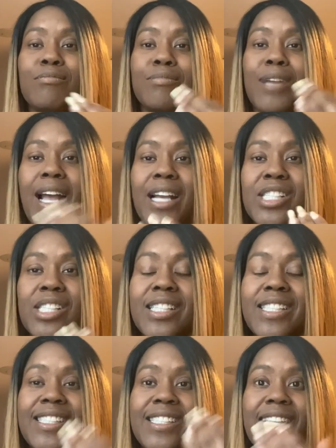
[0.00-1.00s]

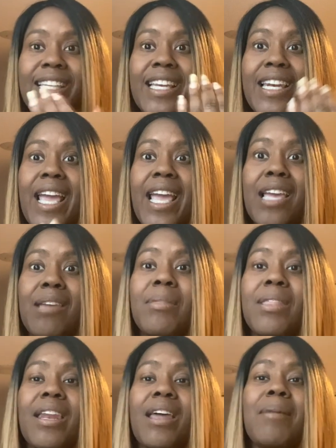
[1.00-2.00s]
actually see the name
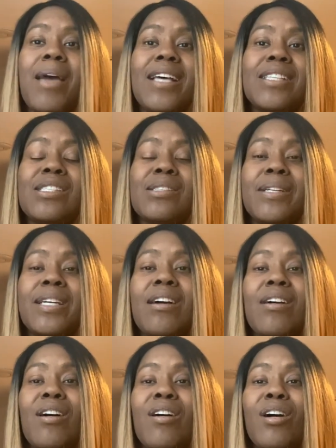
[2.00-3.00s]
that I'm answering
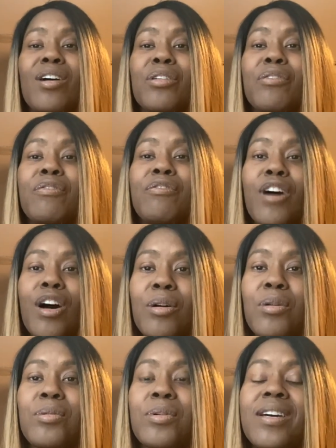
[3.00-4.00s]
on the
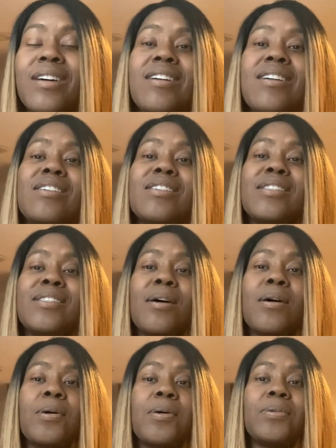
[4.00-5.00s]
phone.
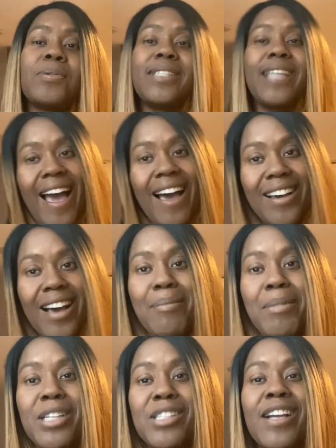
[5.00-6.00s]
So yeah, I'm
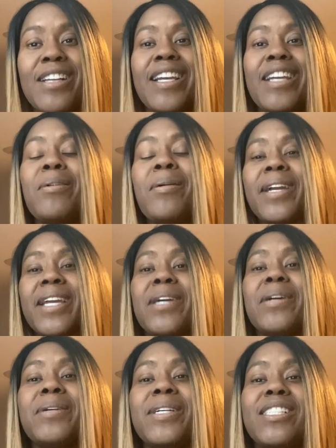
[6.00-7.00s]
not trying to ignore
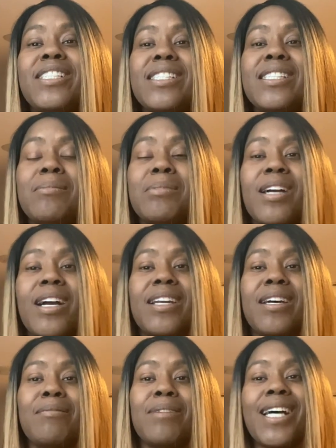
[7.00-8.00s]
you. It's just I'm trying
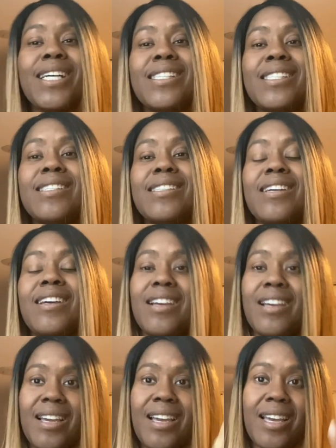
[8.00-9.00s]
to rest
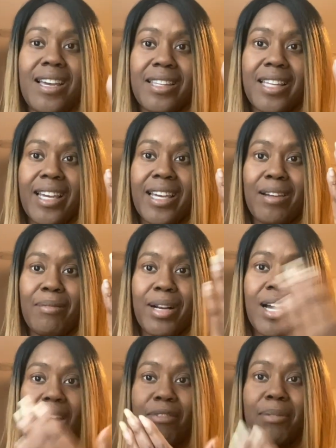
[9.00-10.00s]
and like
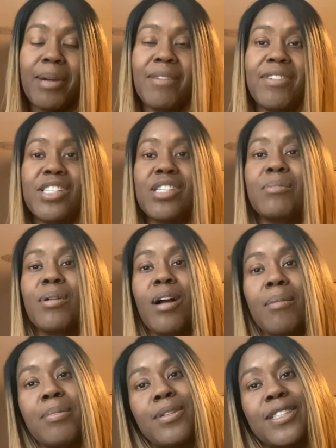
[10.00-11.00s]
recover my vision
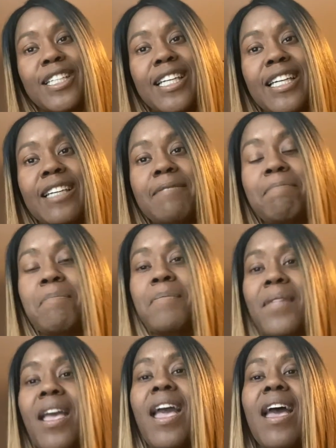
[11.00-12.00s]
properly.
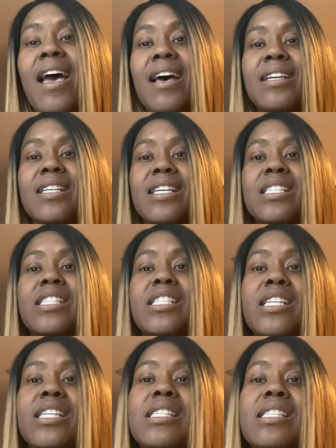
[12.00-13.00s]
And it's
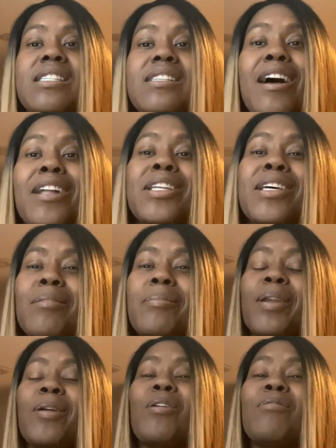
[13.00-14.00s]
just a little
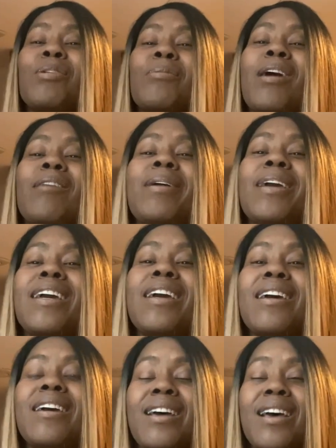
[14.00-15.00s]
bit
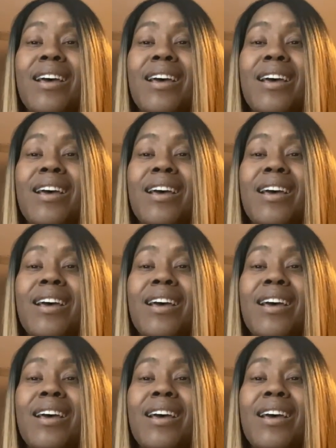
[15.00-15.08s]
overwhelming.